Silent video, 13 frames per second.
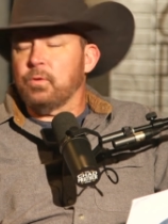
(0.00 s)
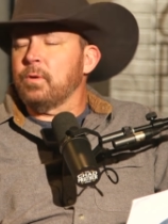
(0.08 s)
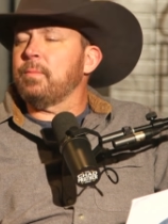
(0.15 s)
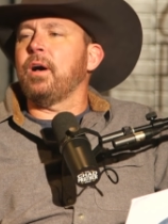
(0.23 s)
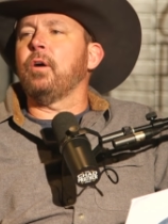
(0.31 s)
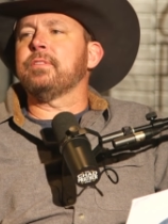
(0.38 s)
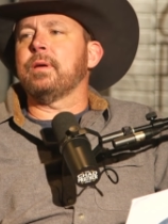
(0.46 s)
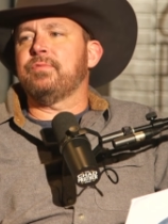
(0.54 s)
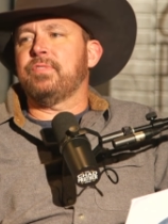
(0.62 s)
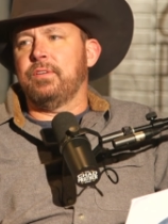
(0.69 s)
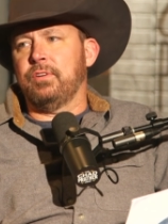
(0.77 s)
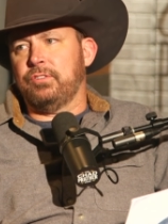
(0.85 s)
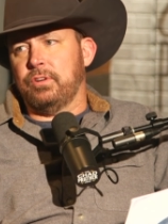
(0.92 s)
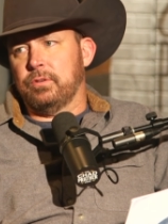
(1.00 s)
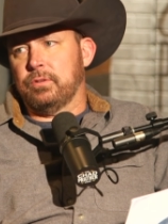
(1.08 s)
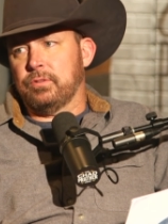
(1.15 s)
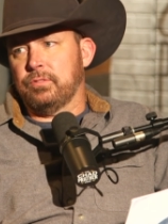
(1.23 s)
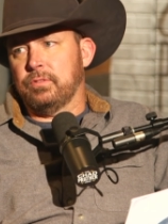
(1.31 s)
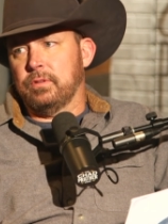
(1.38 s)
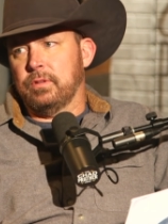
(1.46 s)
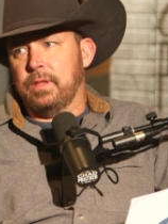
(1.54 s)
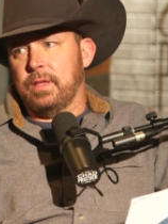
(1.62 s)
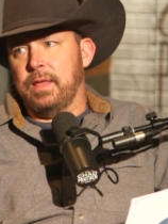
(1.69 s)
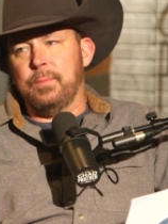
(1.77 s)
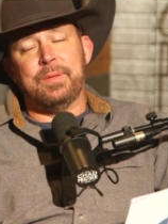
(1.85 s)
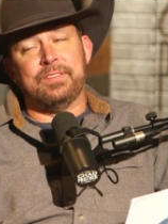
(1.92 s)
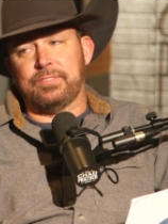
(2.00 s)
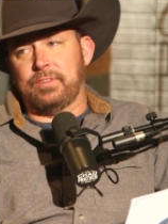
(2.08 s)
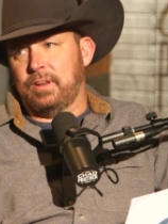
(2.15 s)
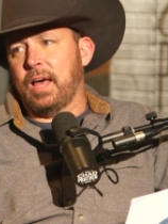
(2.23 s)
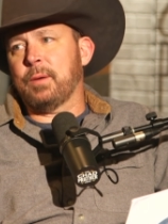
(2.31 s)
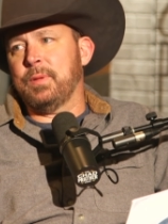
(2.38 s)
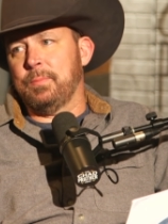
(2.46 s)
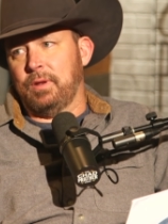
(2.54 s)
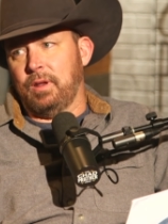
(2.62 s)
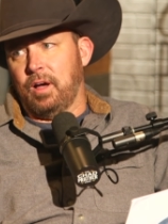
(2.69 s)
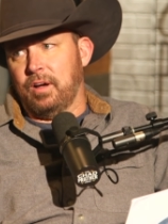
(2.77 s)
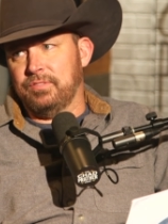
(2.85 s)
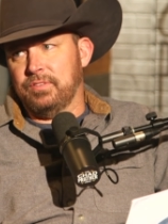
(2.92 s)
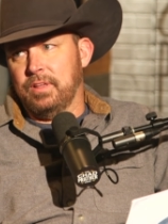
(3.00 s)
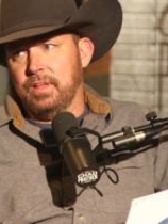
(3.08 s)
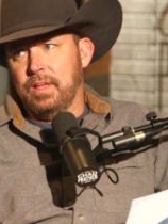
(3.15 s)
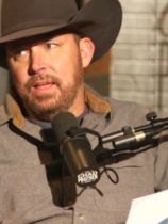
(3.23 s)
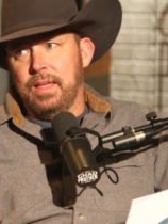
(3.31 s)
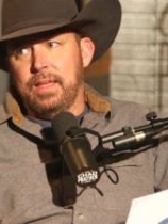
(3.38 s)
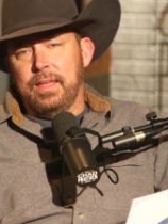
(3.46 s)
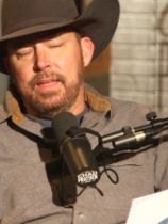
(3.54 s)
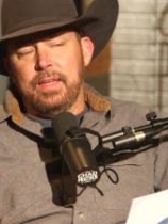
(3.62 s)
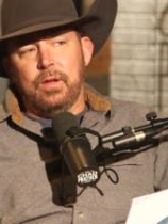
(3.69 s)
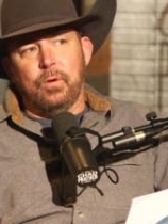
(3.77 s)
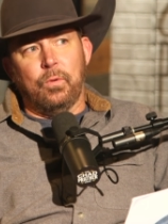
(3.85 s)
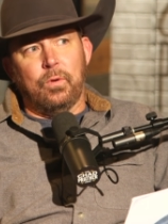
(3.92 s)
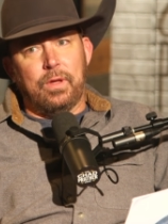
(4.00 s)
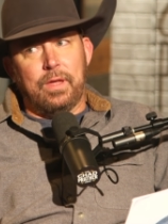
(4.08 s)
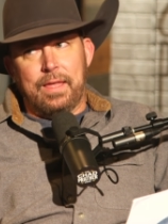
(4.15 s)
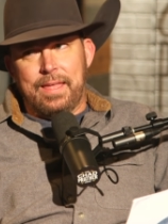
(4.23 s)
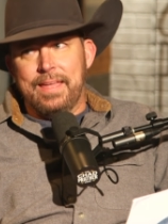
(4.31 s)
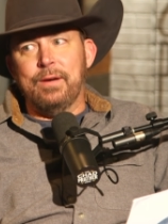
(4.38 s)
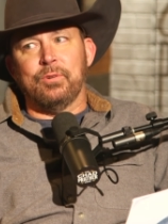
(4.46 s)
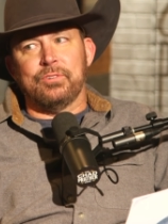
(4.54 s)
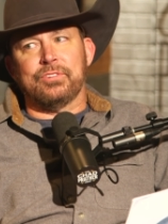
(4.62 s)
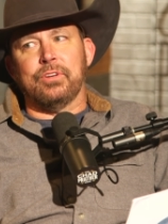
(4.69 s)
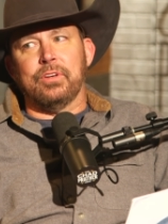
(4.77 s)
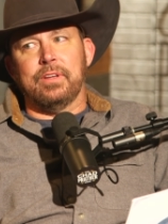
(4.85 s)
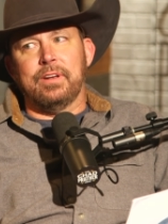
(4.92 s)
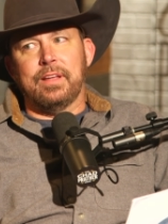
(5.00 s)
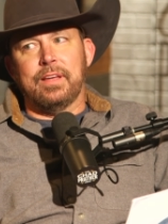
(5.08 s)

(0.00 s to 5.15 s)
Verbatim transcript: was one of my all-time favorite jokes, and it pissed a lot of people off. It's probably good then. It was good.